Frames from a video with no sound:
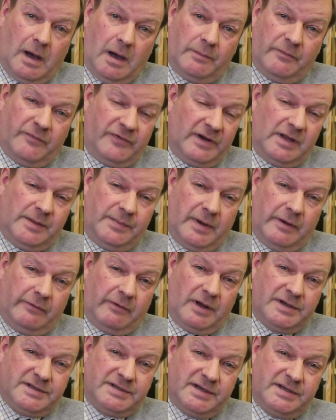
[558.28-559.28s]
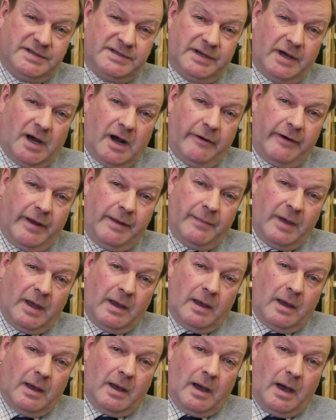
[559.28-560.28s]
Philippe writes in his diary,
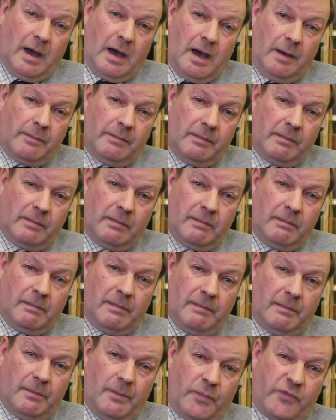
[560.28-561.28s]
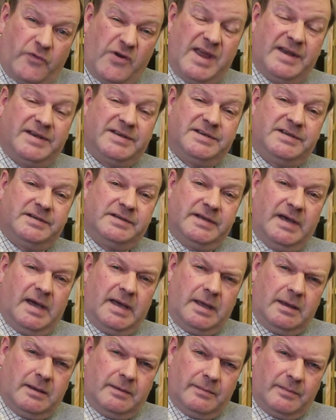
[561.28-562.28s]
bread
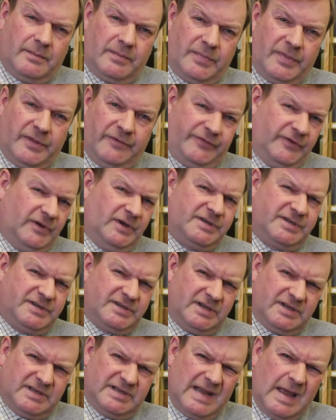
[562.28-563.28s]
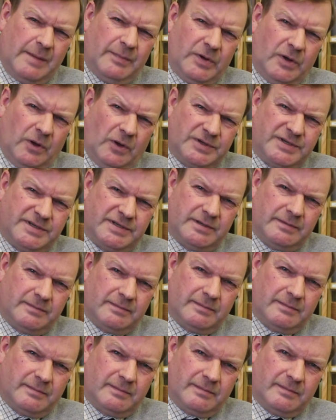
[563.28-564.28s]
today, the first since Lemnos.
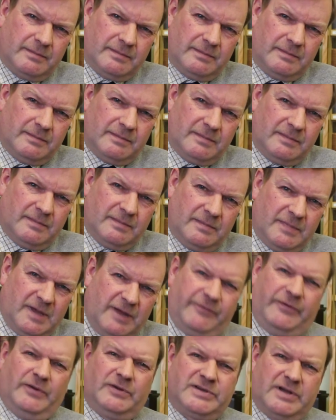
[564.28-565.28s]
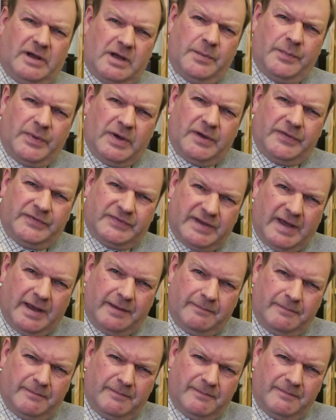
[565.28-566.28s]
It feels like a
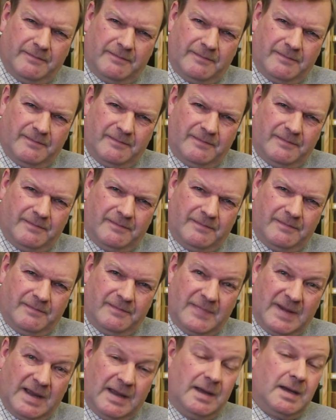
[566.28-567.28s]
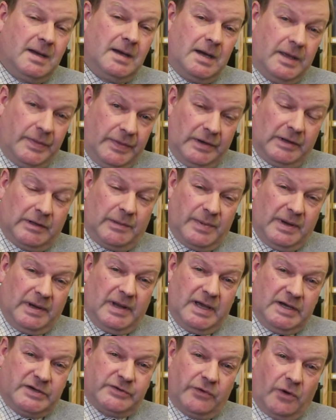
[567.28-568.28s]
birthday. And then a little bit
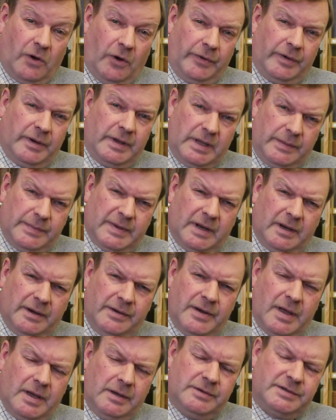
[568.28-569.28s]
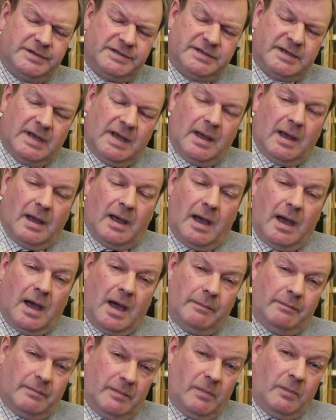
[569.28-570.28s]
later on, he notes,
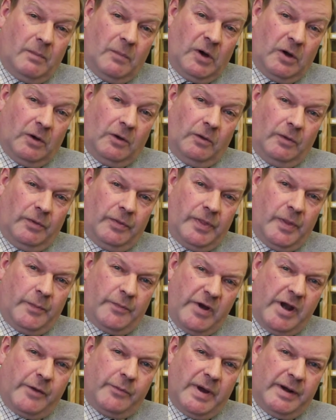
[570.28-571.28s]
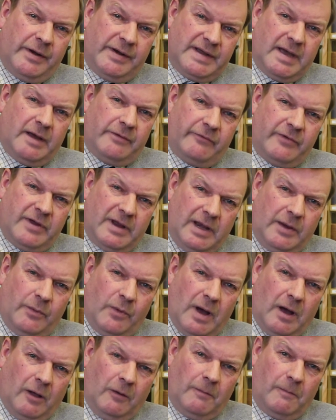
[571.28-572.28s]
well, the bread went down really
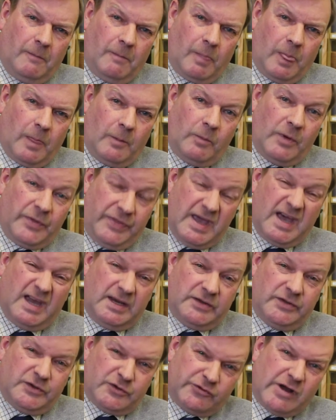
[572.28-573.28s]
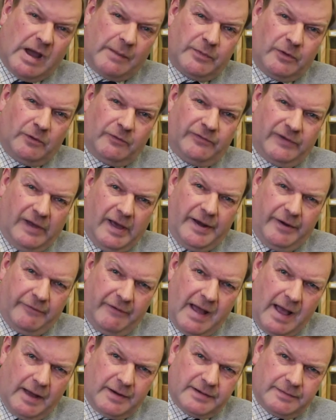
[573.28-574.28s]
well, with the aid of the shrapnel flying
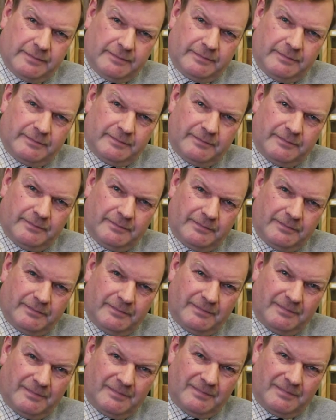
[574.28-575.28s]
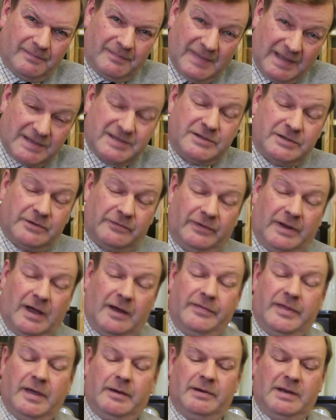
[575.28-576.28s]
around. That's the sort of
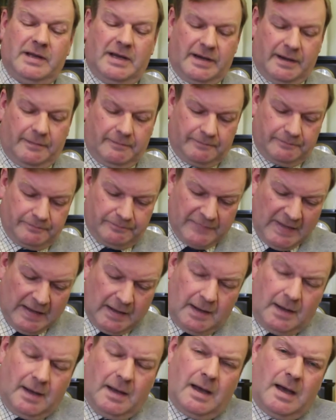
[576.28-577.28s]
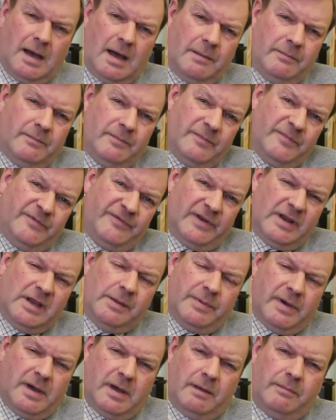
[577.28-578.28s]
life they were leading.
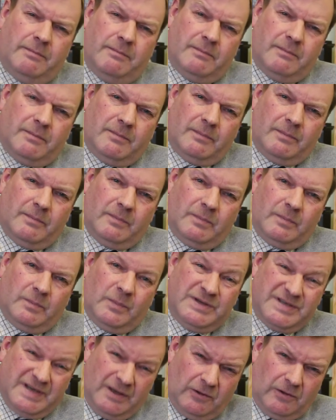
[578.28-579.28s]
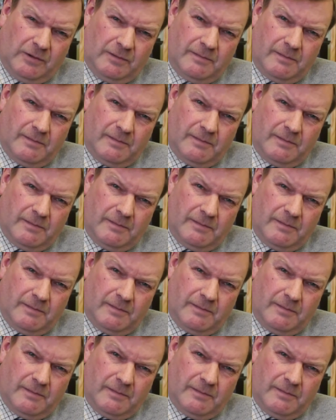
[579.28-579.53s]
Philippe was ill.